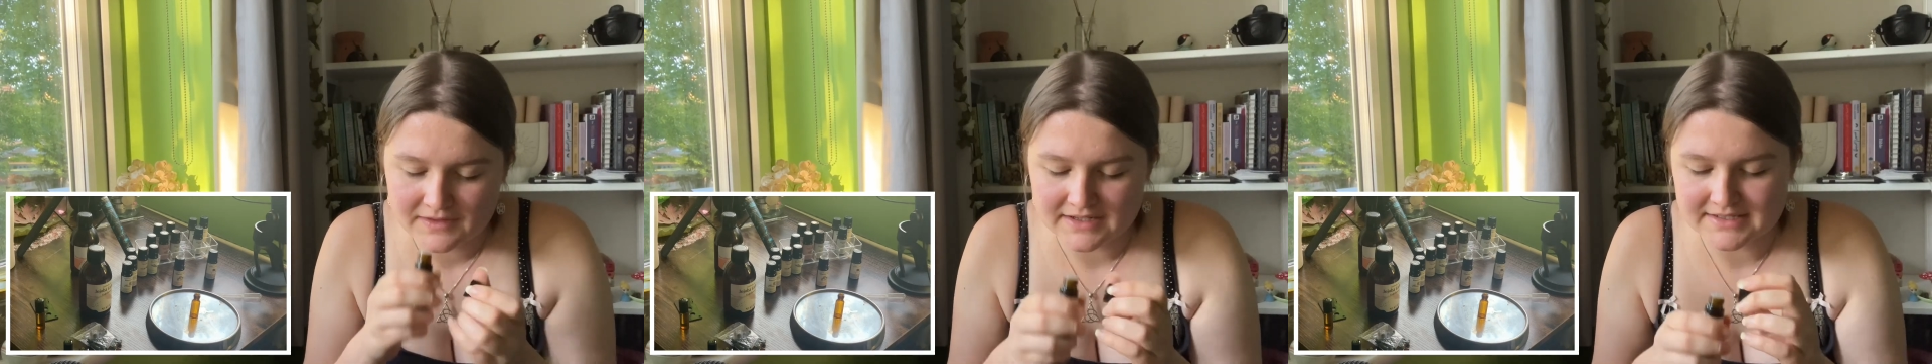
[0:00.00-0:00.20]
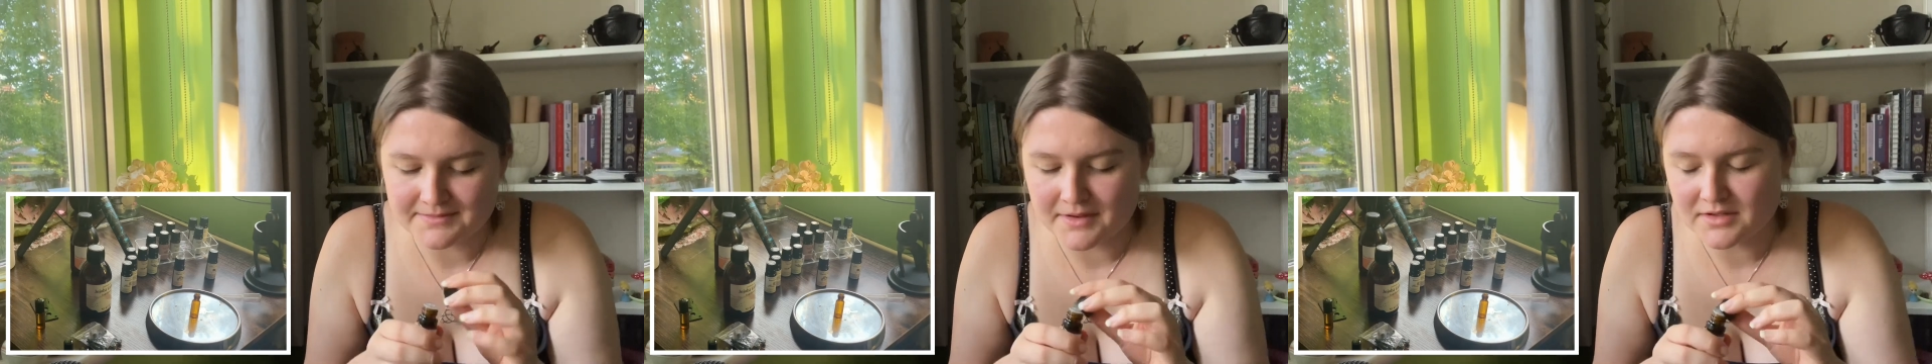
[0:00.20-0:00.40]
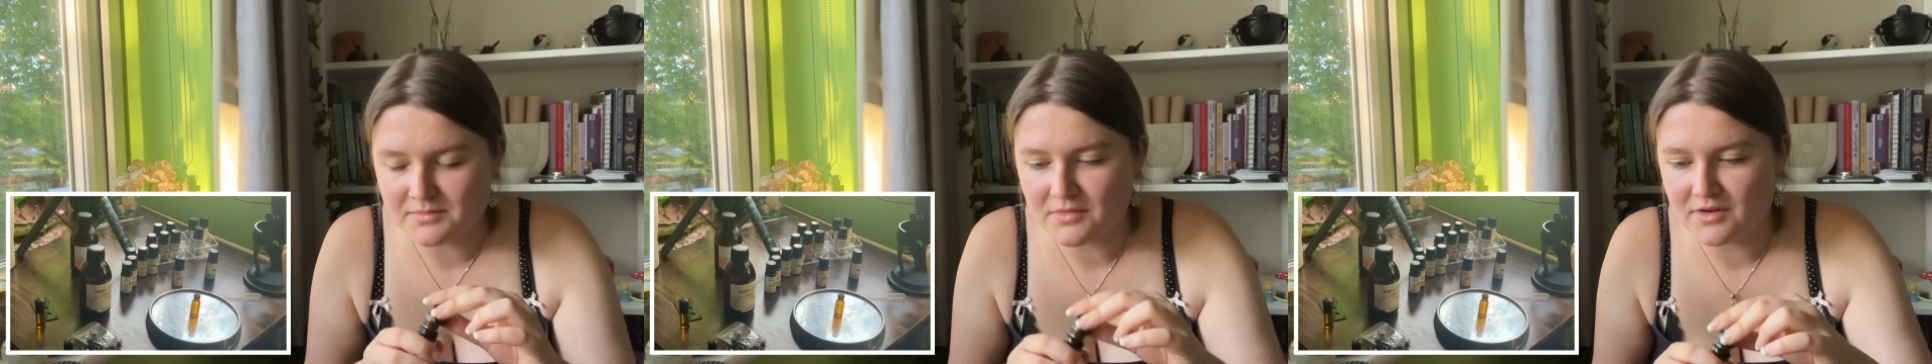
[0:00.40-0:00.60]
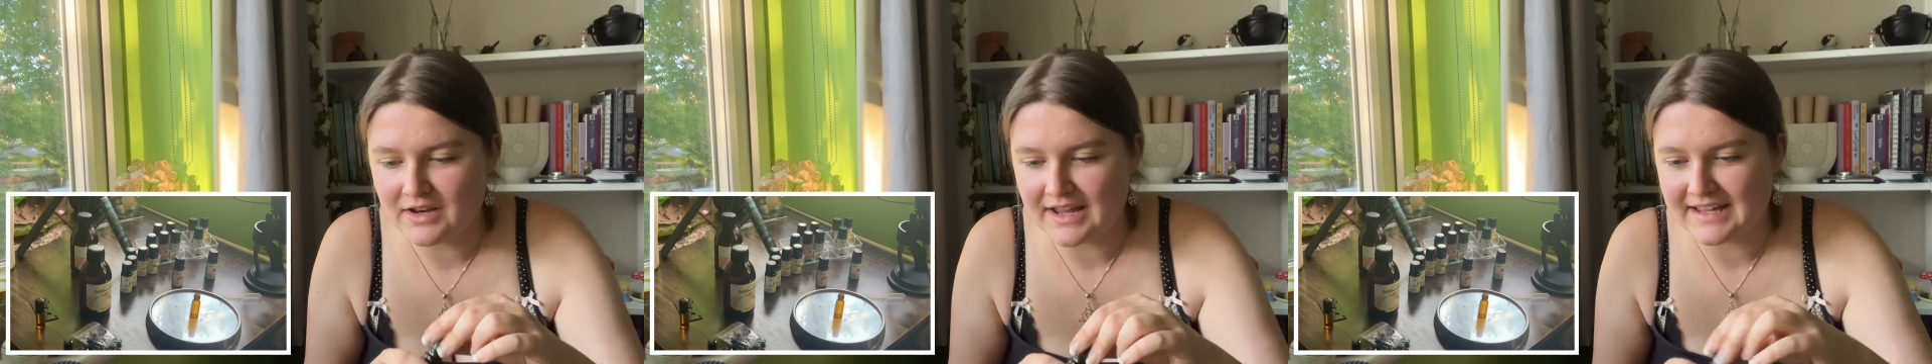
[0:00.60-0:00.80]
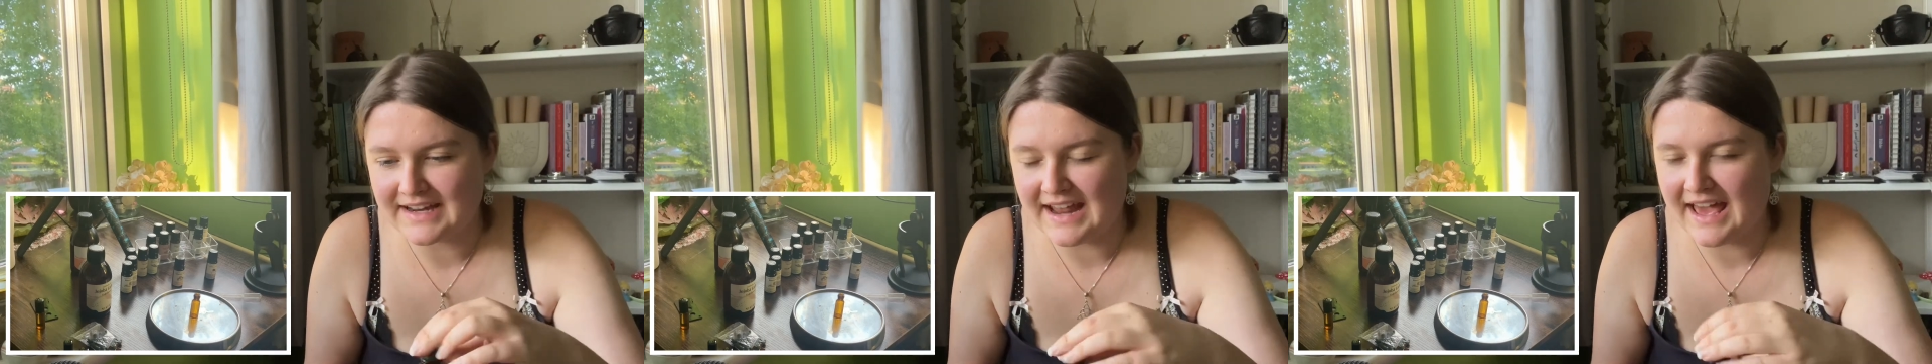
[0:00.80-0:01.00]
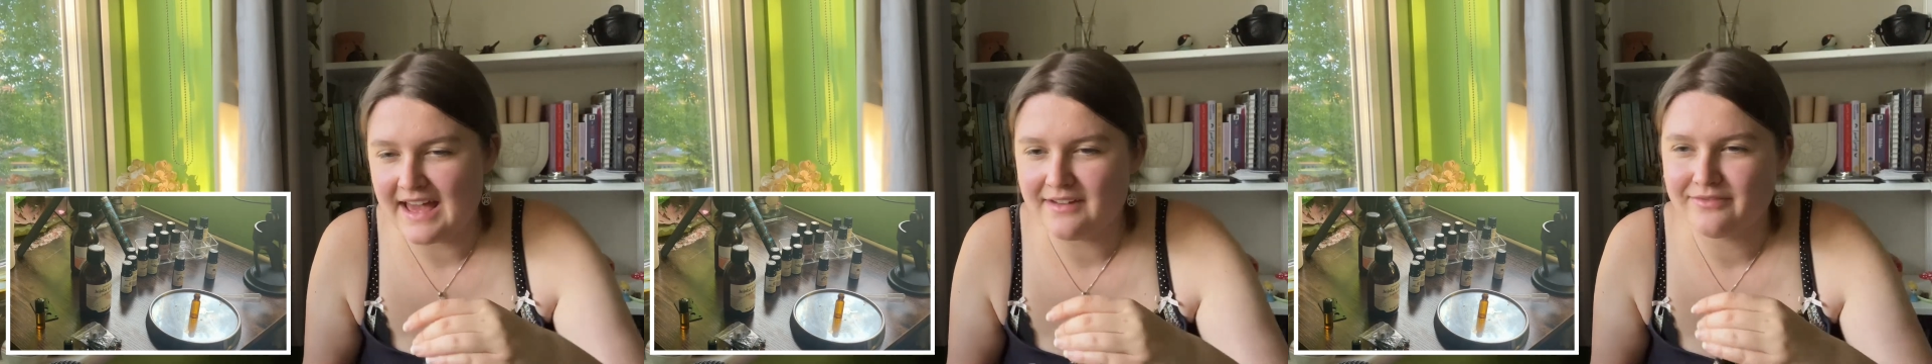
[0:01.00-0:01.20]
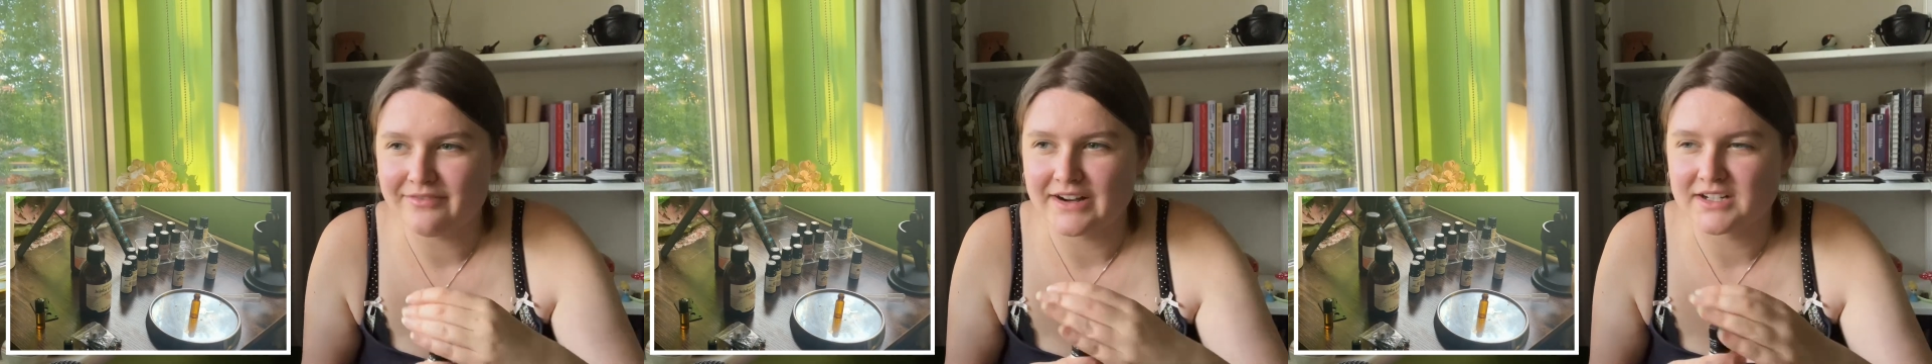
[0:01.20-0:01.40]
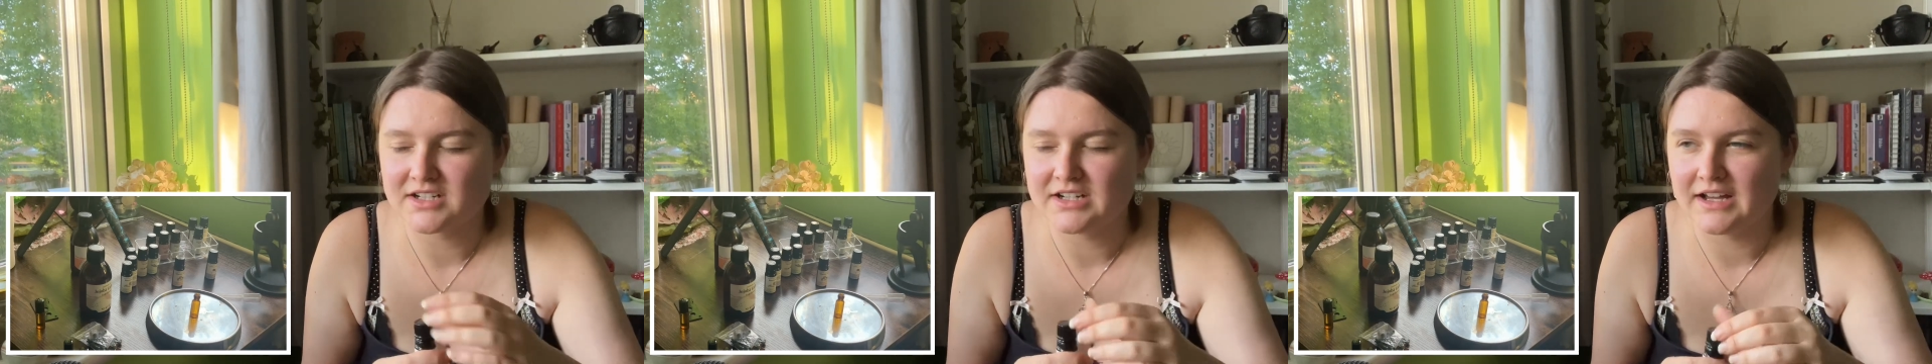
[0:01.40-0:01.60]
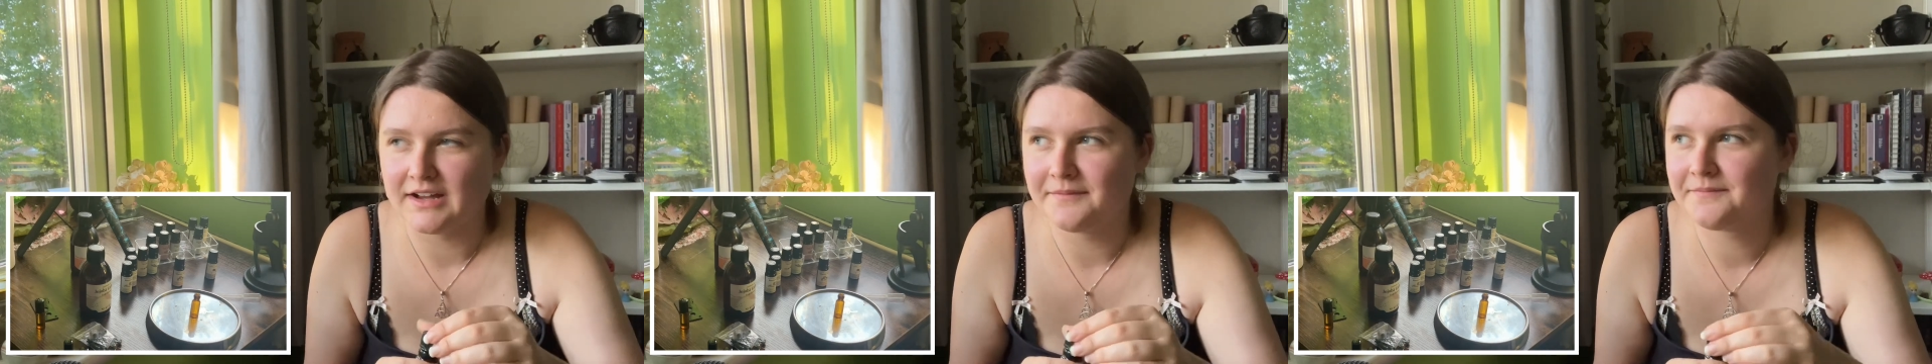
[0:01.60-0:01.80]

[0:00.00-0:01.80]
It smells more like an air freshener.